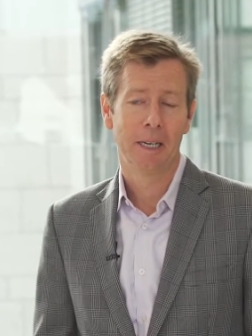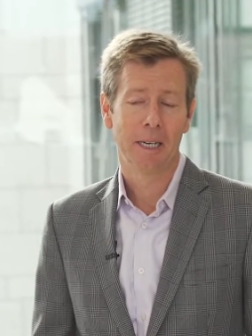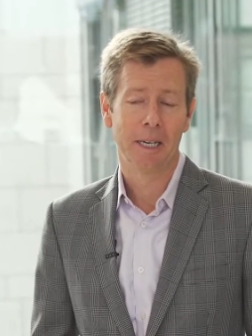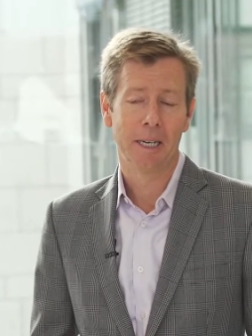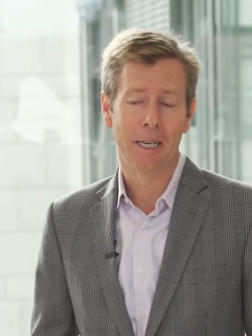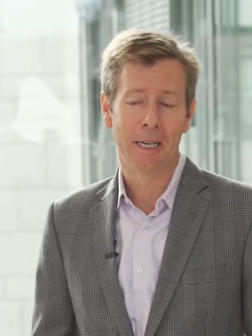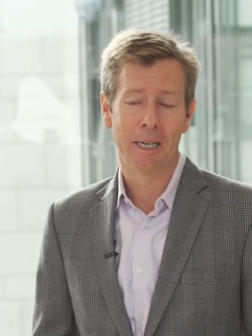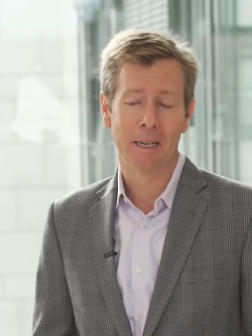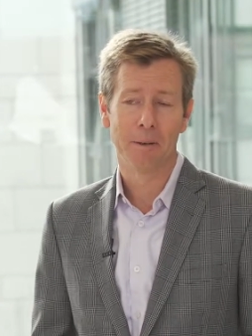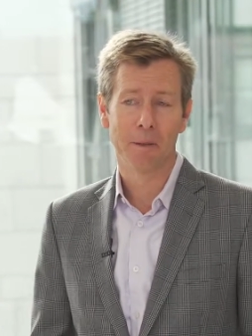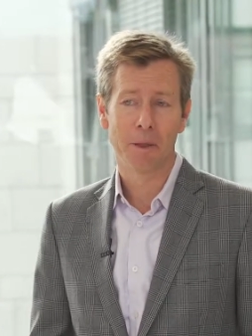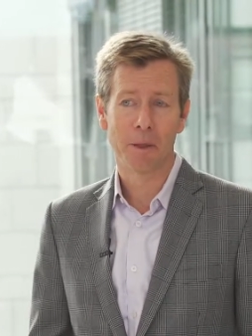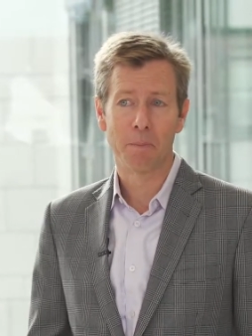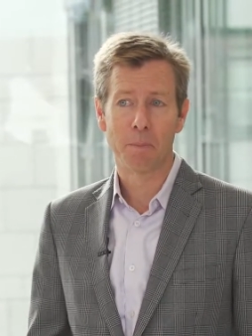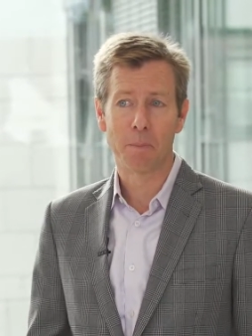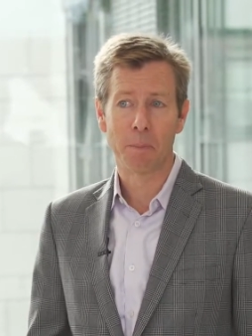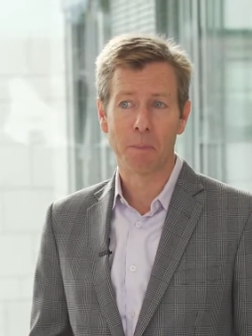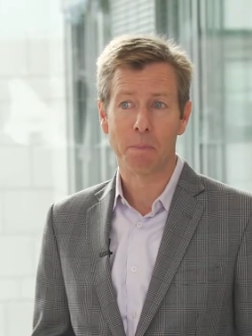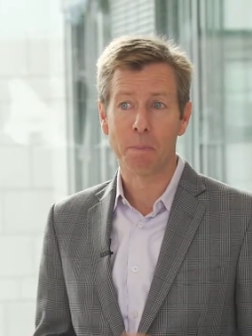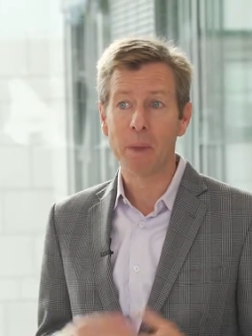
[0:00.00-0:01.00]

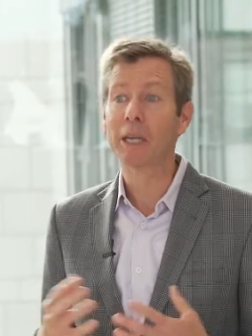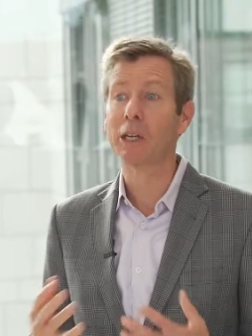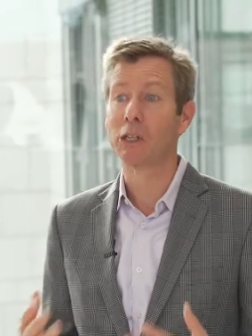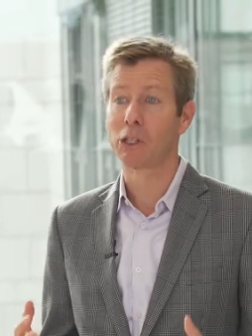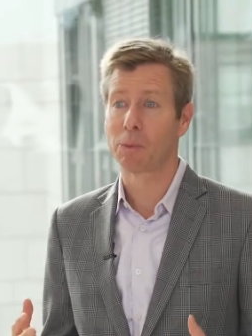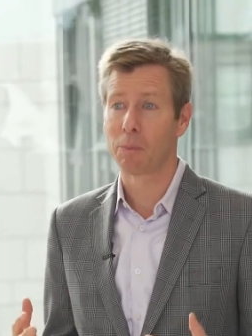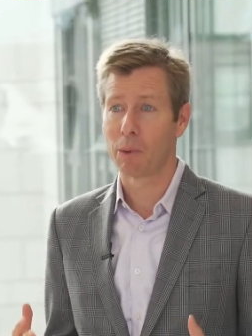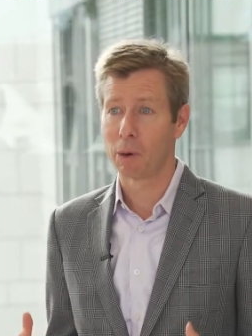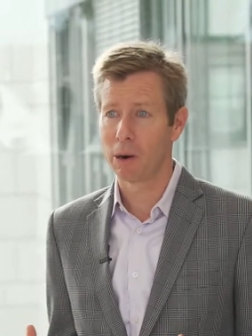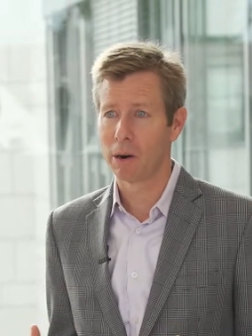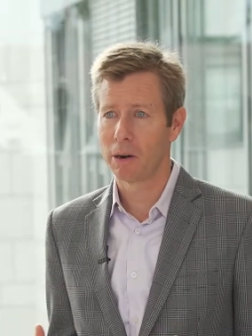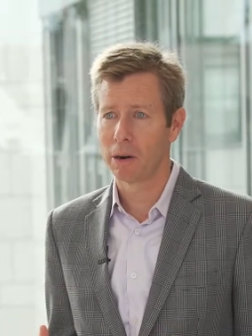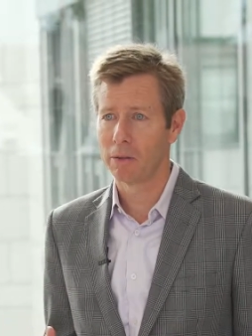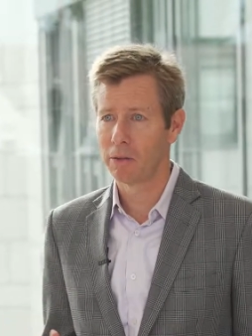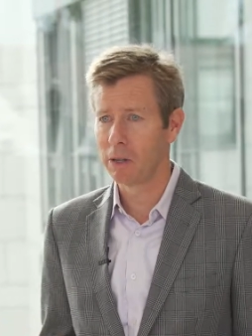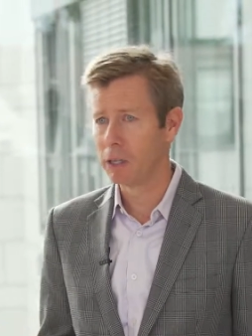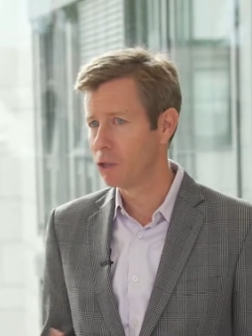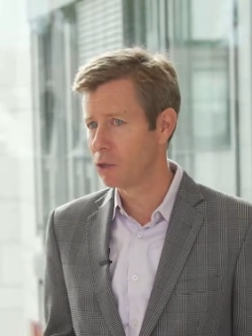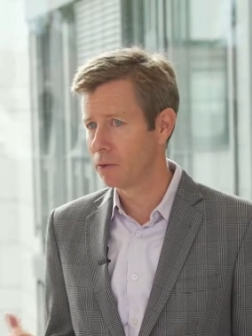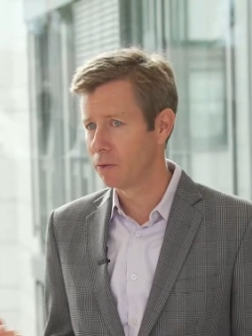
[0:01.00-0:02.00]
The biggest part of
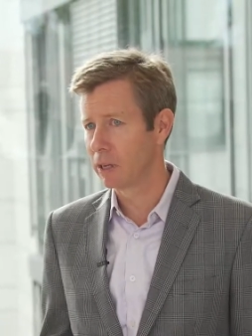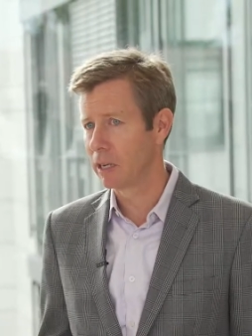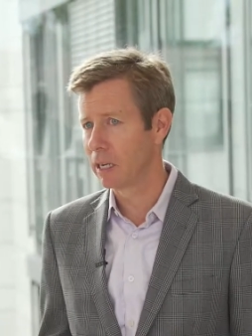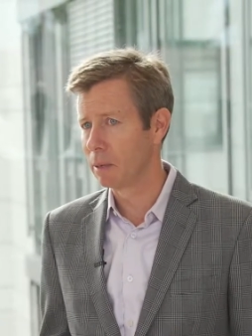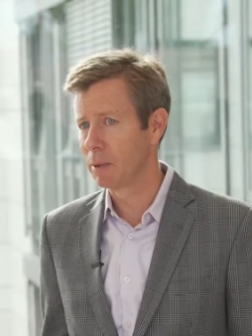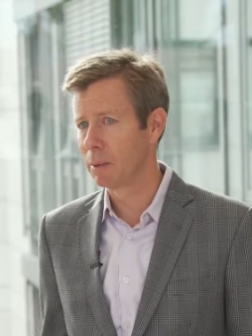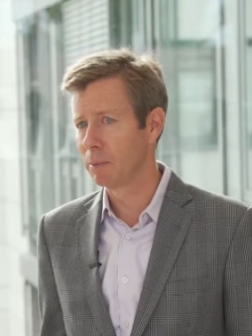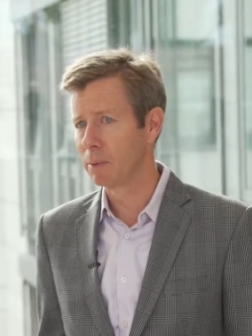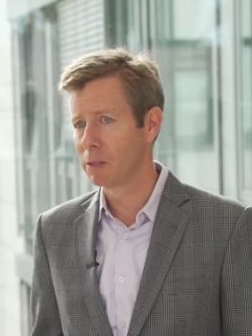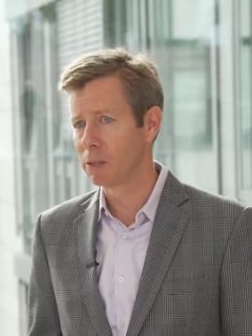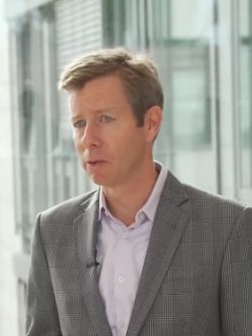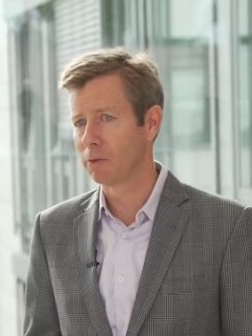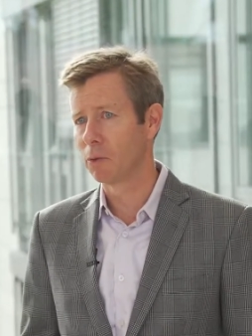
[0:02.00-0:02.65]
each of the commitments,